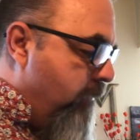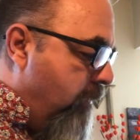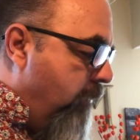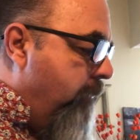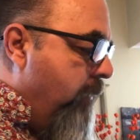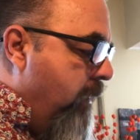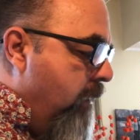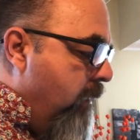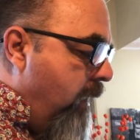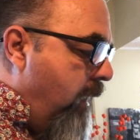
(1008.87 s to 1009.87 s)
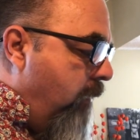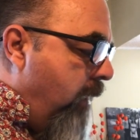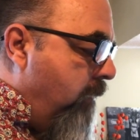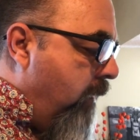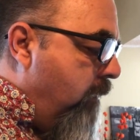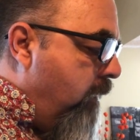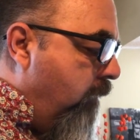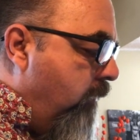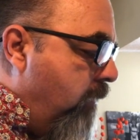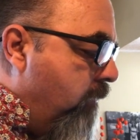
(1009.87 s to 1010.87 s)
So anyway,
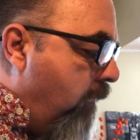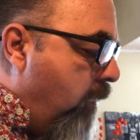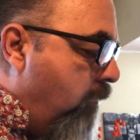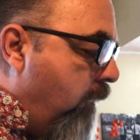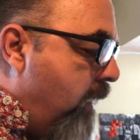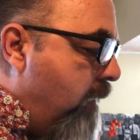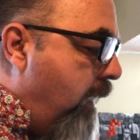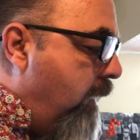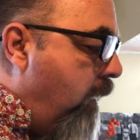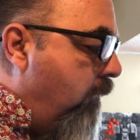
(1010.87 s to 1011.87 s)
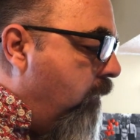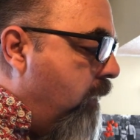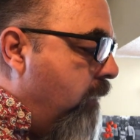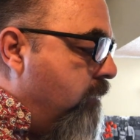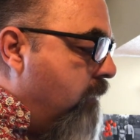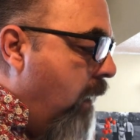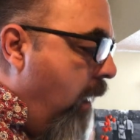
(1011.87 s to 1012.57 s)
interviews are great and underused.